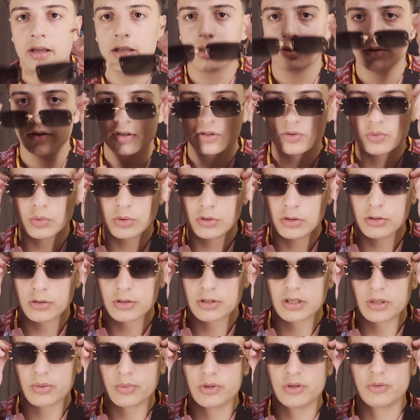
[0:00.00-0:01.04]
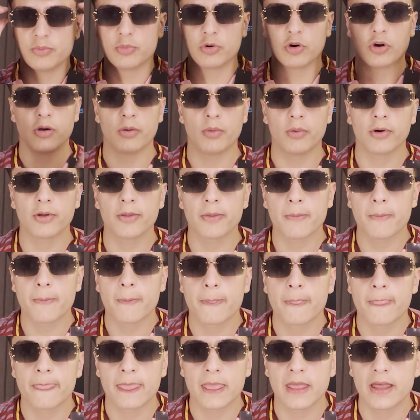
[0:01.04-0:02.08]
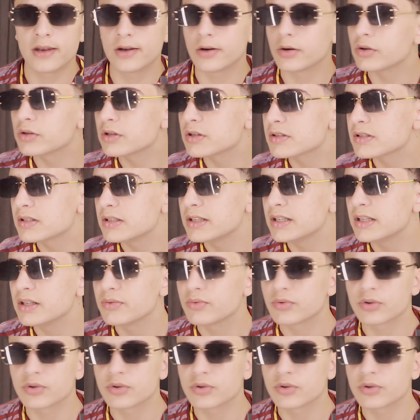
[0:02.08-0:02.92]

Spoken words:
This is what it looks like when you put them on. And honestly,